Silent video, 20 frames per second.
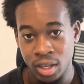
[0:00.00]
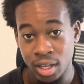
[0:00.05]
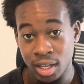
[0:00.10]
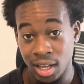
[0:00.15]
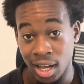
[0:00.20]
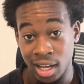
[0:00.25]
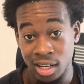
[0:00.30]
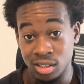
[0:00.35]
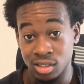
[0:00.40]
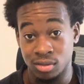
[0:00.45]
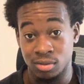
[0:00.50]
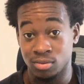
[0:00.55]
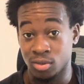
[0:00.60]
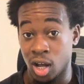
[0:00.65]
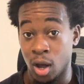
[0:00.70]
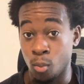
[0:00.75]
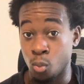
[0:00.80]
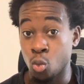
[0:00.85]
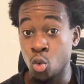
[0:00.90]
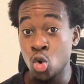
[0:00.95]
And
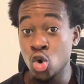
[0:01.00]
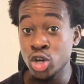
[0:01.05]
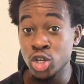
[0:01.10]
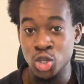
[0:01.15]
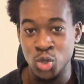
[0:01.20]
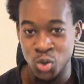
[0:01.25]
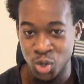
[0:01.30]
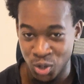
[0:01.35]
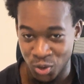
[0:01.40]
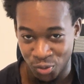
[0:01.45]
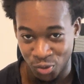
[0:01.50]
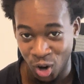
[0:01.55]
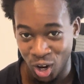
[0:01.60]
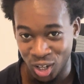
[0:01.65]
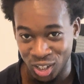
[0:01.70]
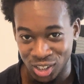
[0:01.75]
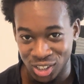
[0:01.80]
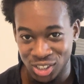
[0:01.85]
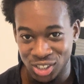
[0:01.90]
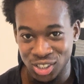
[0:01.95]
I'm warning you in
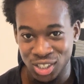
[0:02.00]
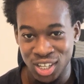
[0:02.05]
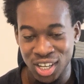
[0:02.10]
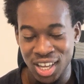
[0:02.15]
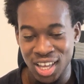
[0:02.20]
advance,